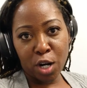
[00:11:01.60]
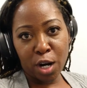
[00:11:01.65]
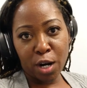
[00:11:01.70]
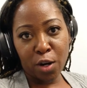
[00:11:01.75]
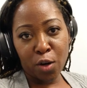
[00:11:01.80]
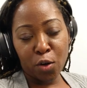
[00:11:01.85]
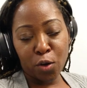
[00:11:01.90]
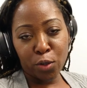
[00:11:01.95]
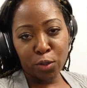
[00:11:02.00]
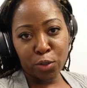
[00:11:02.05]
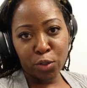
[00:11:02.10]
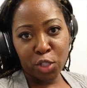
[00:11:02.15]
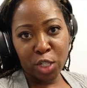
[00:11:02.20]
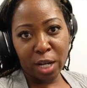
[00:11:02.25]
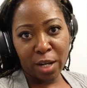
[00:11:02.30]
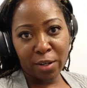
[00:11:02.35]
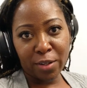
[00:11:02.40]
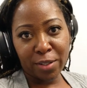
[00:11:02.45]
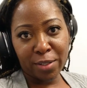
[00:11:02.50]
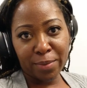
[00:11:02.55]
a whole new
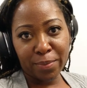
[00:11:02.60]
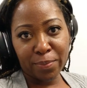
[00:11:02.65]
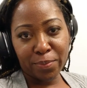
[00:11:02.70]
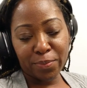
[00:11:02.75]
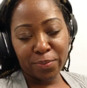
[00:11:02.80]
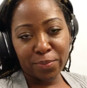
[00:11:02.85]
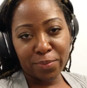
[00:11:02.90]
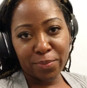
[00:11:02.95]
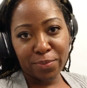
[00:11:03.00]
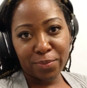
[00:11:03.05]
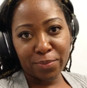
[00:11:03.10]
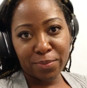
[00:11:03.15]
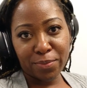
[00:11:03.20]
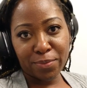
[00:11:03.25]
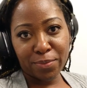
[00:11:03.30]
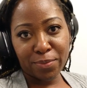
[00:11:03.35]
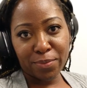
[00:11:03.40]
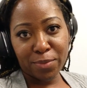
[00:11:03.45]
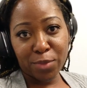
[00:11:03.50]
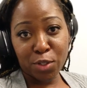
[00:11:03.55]
channel.
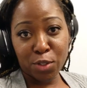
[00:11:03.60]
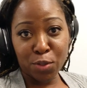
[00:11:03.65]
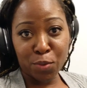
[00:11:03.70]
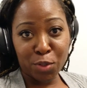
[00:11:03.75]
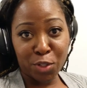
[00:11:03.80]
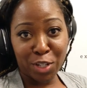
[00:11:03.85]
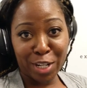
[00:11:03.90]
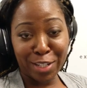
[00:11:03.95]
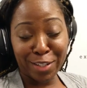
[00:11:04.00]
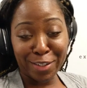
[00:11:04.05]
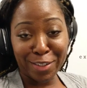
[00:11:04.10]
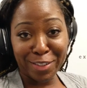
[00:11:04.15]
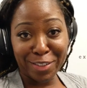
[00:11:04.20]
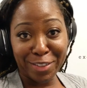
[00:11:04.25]
So this is what you guys are gonna do.